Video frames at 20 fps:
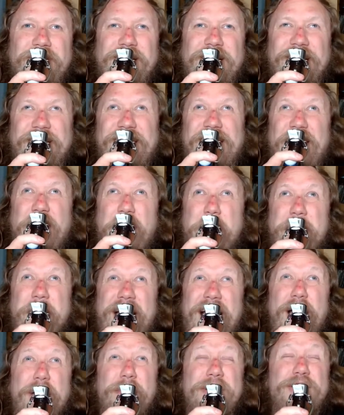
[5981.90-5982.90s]
like,
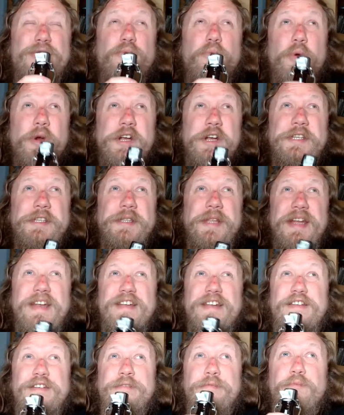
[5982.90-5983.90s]
how much worse
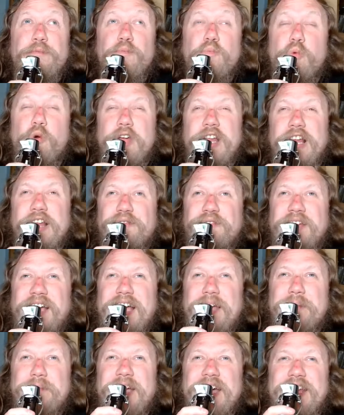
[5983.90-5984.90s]
than Wheel of
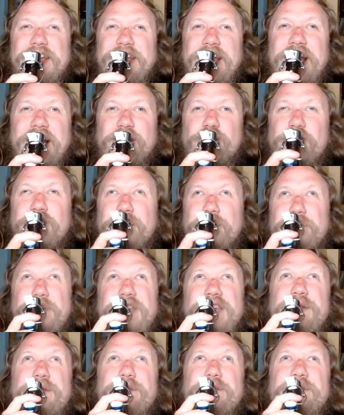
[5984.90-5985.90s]
Time can it actually
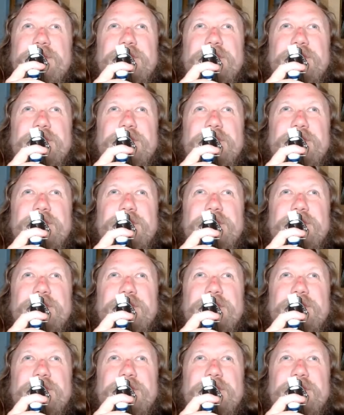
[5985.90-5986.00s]
be?